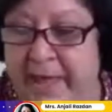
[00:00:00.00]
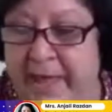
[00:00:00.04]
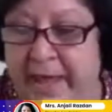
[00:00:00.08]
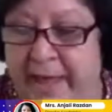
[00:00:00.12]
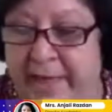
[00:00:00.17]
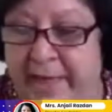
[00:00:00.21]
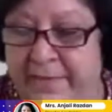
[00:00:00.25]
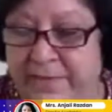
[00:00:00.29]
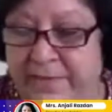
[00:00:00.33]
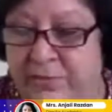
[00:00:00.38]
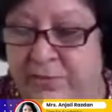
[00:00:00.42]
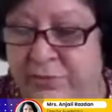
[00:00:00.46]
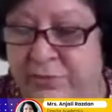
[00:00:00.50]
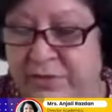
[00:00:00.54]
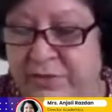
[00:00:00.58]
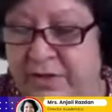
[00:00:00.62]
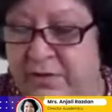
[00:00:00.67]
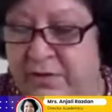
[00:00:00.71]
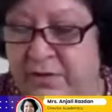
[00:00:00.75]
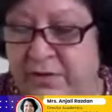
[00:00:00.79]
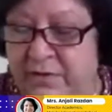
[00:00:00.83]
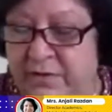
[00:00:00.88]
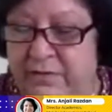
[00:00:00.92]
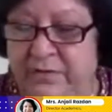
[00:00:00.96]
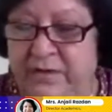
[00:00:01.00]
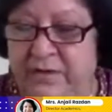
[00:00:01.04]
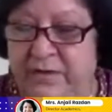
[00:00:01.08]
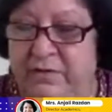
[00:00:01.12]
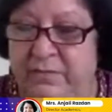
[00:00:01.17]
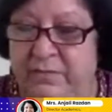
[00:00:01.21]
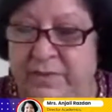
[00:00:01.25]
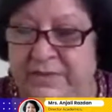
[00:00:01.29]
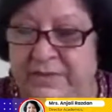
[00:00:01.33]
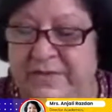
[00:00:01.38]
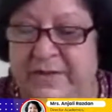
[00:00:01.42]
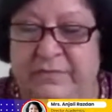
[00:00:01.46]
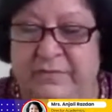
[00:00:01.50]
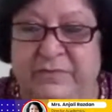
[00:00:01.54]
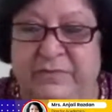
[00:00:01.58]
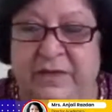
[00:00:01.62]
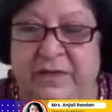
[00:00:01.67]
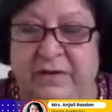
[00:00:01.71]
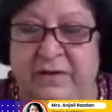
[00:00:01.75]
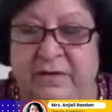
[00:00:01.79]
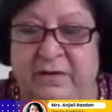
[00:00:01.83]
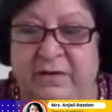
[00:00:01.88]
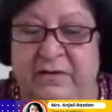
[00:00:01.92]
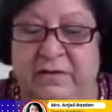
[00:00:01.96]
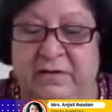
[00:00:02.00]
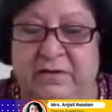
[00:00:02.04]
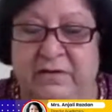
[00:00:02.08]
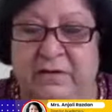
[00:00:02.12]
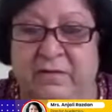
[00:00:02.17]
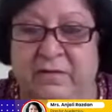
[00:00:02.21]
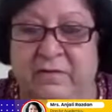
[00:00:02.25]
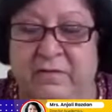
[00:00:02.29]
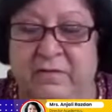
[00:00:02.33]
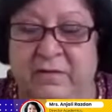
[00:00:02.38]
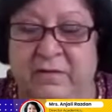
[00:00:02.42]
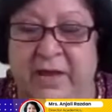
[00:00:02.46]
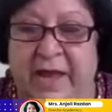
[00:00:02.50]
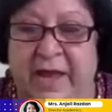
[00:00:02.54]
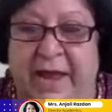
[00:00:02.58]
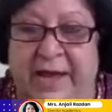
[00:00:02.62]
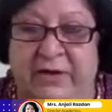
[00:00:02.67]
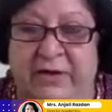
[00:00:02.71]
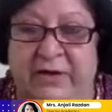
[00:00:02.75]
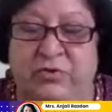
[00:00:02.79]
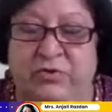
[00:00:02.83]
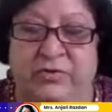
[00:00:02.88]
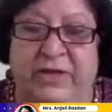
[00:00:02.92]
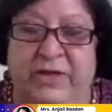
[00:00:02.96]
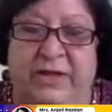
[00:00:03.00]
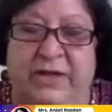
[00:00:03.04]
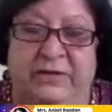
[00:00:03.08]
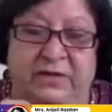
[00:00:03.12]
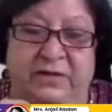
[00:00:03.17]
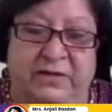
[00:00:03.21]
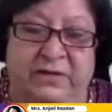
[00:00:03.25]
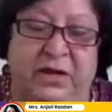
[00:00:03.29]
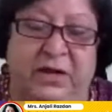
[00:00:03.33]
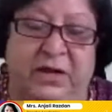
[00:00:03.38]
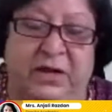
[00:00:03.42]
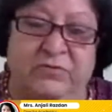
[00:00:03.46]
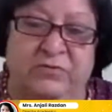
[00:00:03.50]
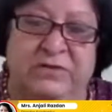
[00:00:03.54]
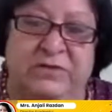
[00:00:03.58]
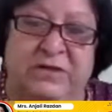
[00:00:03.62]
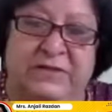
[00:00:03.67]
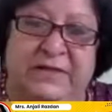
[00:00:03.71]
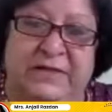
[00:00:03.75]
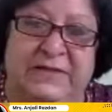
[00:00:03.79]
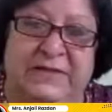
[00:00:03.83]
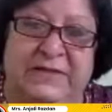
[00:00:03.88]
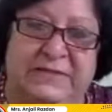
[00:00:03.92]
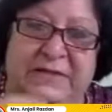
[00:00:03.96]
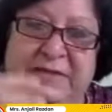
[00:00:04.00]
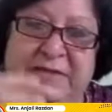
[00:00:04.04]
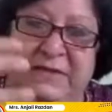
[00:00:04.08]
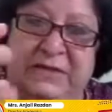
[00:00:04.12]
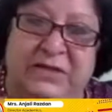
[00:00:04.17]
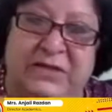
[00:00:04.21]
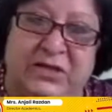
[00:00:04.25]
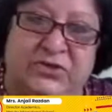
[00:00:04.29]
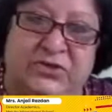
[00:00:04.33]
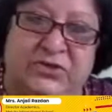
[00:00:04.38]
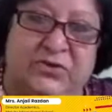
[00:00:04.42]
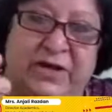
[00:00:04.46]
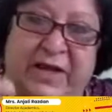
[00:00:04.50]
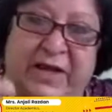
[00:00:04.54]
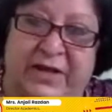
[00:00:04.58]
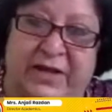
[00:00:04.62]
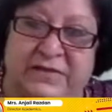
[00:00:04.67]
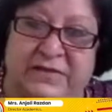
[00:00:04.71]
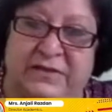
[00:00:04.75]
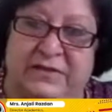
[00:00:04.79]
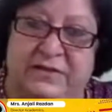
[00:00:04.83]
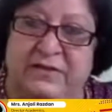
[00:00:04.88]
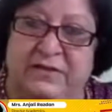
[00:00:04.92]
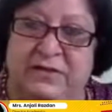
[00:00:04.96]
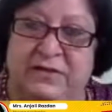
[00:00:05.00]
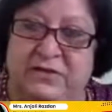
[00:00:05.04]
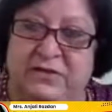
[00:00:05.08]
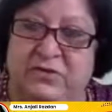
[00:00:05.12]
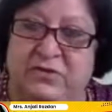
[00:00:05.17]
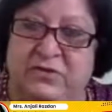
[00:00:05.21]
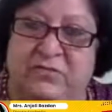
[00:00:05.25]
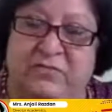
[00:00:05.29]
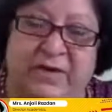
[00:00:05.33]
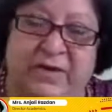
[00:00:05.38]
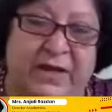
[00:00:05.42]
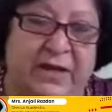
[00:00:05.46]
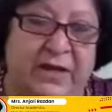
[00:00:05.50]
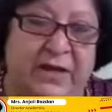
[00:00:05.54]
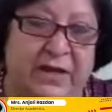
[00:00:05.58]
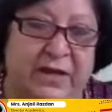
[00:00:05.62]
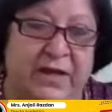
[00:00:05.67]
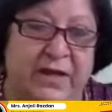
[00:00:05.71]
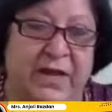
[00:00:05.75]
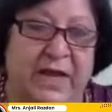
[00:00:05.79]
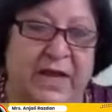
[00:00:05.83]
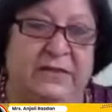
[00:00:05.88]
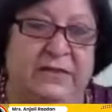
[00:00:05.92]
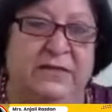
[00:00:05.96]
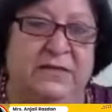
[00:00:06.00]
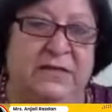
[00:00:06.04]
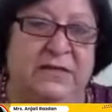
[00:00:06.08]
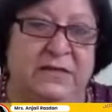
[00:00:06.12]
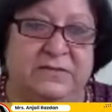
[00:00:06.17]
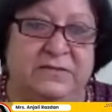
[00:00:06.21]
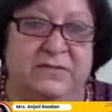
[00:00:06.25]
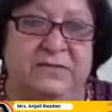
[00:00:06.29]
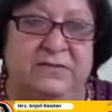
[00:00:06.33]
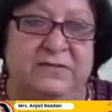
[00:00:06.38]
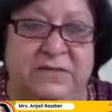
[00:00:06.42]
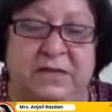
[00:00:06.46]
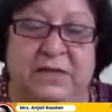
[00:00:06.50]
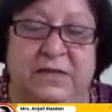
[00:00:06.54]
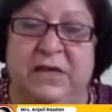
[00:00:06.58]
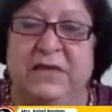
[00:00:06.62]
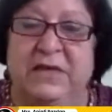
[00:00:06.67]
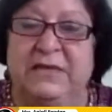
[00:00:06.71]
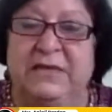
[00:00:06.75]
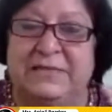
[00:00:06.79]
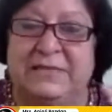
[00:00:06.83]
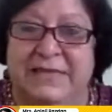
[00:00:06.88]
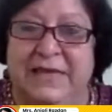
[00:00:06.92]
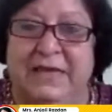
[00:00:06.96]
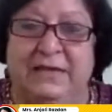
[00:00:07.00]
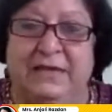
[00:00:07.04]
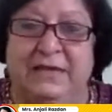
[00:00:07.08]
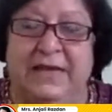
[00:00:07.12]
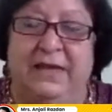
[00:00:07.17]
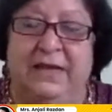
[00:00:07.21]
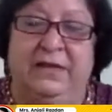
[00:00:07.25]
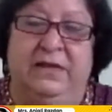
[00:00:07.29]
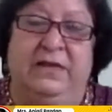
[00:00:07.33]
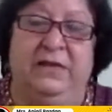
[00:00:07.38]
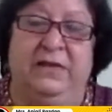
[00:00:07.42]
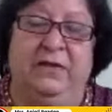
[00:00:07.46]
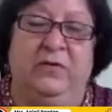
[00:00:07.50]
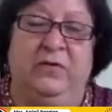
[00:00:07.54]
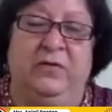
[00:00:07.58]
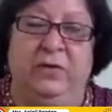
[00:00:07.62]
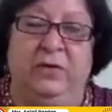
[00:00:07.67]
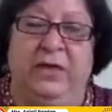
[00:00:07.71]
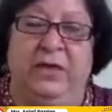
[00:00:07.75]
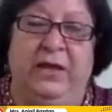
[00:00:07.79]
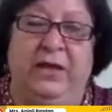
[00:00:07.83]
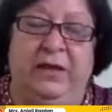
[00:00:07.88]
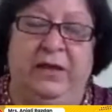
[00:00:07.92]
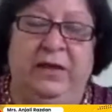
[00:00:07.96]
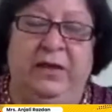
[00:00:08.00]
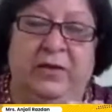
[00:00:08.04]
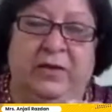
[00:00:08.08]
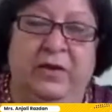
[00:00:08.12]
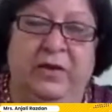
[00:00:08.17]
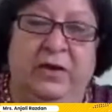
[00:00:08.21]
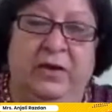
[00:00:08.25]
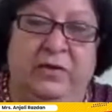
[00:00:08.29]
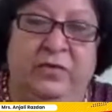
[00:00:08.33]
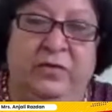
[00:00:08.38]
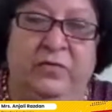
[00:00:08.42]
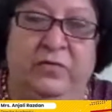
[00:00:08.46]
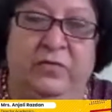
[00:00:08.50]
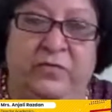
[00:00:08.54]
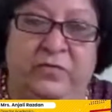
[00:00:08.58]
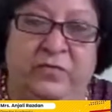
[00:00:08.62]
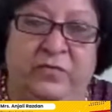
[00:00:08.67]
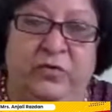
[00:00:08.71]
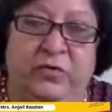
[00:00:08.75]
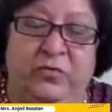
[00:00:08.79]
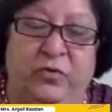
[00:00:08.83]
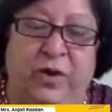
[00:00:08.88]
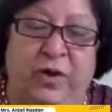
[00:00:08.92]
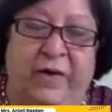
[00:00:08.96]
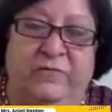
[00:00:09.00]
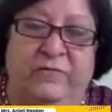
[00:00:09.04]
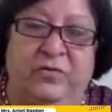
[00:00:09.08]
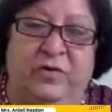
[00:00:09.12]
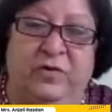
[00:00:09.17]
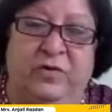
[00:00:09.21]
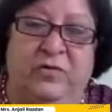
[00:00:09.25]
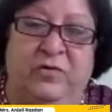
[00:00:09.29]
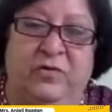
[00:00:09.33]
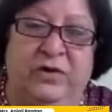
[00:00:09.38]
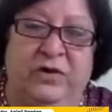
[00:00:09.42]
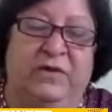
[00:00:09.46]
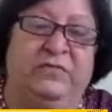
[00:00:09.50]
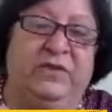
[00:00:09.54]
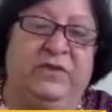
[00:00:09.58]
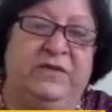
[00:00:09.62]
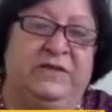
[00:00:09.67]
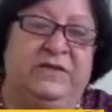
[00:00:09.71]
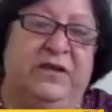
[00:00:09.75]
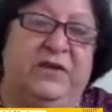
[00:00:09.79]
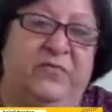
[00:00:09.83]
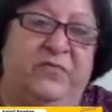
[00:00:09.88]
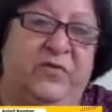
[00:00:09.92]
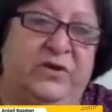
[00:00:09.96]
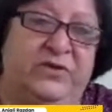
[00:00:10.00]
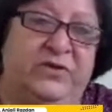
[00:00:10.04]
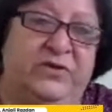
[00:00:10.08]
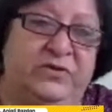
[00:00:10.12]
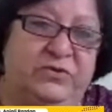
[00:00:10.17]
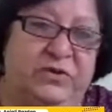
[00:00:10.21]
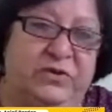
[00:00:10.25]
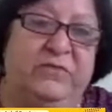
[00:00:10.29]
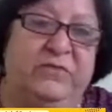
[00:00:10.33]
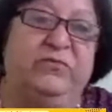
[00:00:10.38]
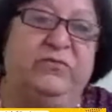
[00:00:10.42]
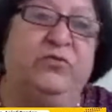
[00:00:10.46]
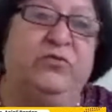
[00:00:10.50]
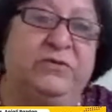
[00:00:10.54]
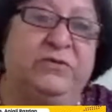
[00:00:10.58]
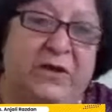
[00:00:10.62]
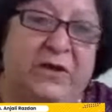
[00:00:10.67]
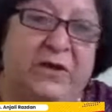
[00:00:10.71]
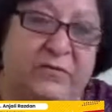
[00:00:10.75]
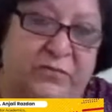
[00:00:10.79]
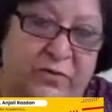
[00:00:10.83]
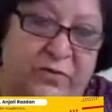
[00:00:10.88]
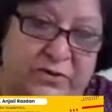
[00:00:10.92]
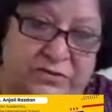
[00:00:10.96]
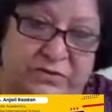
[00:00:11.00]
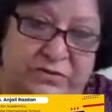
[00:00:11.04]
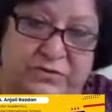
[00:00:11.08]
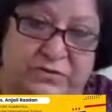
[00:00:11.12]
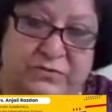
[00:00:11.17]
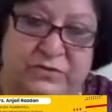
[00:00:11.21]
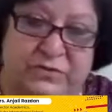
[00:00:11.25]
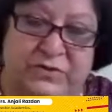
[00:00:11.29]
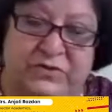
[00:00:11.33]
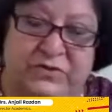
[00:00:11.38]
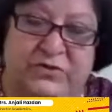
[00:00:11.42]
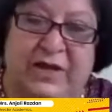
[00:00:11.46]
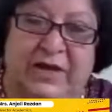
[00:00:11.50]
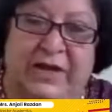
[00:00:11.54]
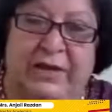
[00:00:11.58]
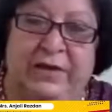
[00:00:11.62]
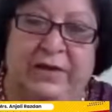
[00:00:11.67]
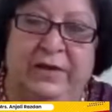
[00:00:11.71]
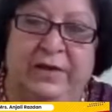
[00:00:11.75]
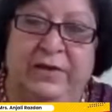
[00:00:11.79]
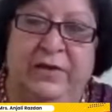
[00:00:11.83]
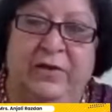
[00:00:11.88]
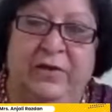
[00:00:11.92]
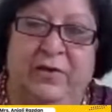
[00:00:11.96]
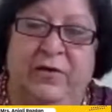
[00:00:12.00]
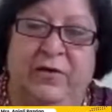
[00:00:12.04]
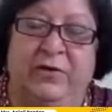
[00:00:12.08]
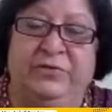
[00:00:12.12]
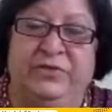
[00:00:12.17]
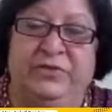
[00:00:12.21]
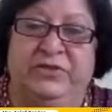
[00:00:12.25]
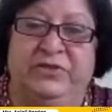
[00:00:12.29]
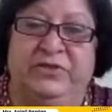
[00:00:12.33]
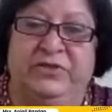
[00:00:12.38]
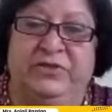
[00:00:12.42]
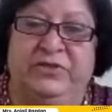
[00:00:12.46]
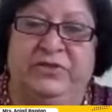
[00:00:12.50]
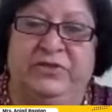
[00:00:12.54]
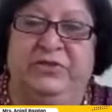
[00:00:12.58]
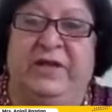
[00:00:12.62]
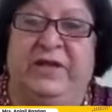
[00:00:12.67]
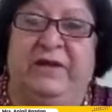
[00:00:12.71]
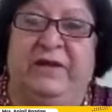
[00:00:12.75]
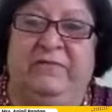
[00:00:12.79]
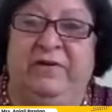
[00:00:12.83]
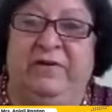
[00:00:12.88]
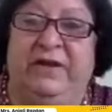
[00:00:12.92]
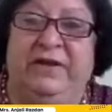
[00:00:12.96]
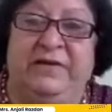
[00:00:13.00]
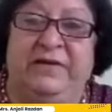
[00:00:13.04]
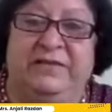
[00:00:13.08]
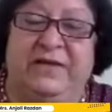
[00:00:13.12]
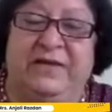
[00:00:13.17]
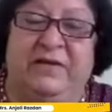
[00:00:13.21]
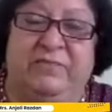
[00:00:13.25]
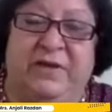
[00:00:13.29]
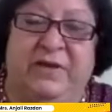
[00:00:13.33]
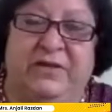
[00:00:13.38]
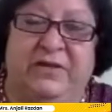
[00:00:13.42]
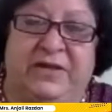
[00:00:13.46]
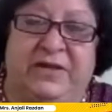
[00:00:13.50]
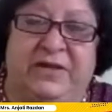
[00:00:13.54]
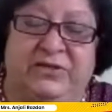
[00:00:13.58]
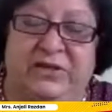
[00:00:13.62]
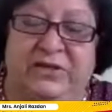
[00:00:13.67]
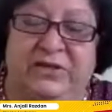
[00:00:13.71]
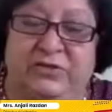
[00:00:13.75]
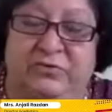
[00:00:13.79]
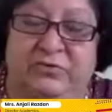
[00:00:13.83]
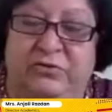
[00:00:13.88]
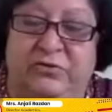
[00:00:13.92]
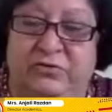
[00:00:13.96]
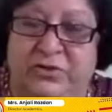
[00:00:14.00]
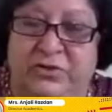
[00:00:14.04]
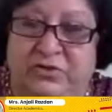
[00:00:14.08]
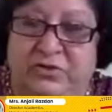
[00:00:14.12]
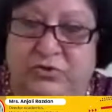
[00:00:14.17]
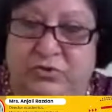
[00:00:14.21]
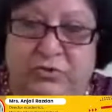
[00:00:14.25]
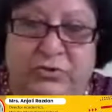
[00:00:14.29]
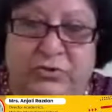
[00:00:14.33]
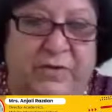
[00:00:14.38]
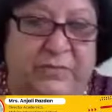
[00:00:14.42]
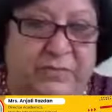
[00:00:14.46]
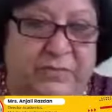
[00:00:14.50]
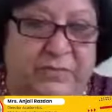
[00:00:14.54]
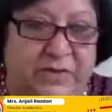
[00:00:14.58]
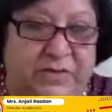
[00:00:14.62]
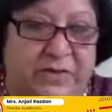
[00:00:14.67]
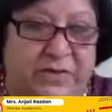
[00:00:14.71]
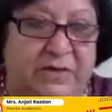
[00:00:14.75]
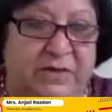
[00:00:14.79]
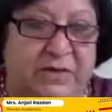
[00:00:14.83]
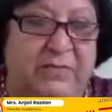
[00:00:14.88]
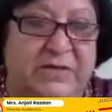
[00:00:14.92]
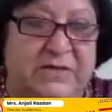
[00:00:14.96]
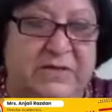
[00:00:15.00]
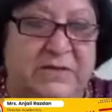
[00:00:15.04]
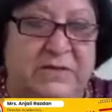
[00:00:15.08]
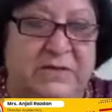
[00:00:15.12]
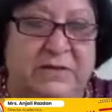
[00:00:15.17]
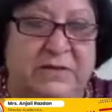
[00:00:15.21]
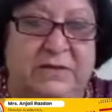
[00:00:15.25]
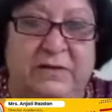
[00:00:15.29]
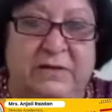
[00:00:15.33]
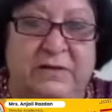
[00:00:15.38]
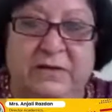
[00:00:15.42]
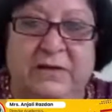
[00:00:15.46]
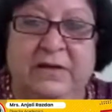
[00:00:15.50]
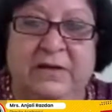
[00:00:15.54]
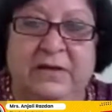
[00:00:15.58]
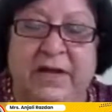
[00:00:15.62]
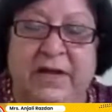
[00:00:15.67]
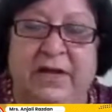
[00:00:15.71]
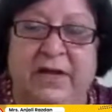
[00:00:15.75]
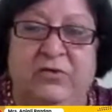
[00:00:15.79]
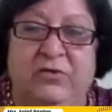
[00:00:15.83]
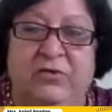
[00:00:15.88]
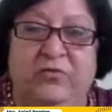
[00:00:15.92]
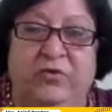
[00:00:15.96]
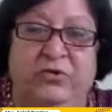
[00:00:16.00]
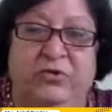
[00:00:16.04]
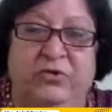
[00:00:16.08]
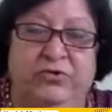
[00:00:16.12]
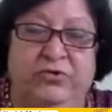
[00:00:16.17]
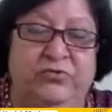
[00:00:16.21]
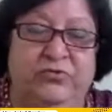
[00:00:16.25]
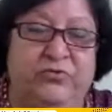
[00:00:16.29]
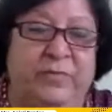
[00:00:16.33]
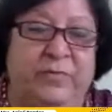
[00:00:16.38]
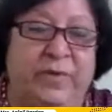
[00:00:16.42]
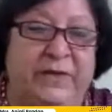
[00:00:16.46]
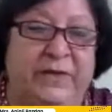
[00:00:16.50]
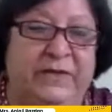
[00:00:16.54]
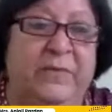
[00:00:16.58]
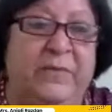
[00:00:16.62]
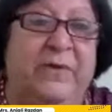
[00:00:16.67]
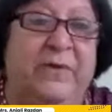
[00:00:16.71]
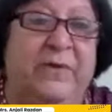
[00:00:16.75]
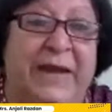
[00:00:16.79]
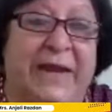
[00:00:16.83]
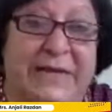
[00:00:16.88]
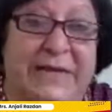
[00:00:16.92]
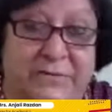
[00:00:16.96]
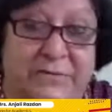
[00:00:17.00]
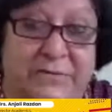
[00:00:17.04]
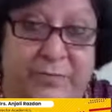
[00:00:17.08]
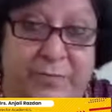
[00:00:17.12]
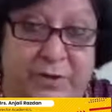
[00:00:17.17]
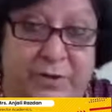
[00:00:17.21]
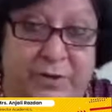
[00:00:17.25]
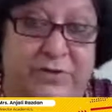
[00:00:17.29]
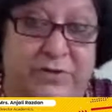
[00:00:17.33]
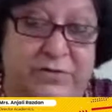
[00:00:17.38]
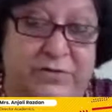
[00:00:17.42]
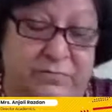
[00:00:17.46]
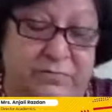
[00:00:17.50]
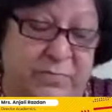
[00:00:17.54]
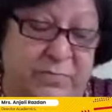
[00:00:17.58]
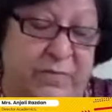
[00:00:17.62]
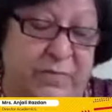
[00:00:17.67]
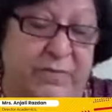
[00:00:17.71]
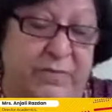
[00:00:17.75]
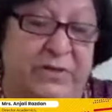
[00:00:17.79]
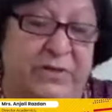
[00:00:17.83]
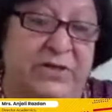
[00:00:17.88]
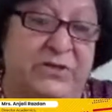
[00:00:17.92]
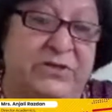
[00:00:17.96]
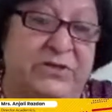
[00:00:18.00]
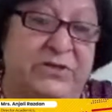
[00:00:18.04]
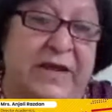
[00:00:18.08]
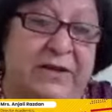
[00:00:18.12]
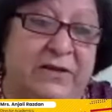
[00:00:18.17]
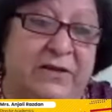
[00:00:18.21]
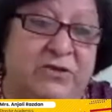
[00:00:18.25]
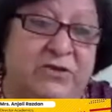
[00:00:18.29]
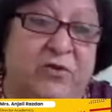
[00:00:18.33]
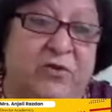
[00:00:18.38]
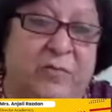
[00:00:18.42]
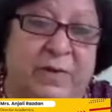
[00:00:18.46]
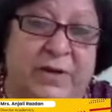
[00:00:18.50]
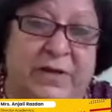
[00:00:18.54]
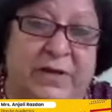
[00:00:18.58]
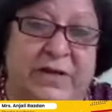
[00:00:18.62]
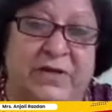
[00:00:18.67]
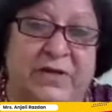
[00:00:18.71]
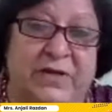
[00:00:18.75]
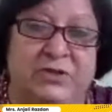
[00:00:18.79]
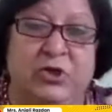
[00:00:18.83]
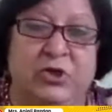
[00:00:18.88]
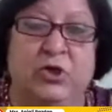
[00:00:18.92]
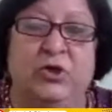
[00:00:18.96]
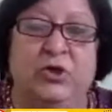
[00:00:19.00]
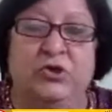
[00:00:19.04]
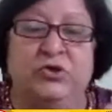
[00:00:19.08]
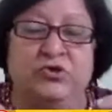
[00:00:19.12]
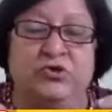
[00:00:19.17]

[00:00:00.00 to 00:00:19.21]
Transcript: And so then there will be something added to that, that the counselor tells them the teacher X and the teacher Y and the teacher Z, saying that, okay, you have to not give these kind of questions, you give those kind of questions to this child. Or this child understand bad touching, so you just show them the thing material. I don't want you to make them right because maybe the child is traumatized.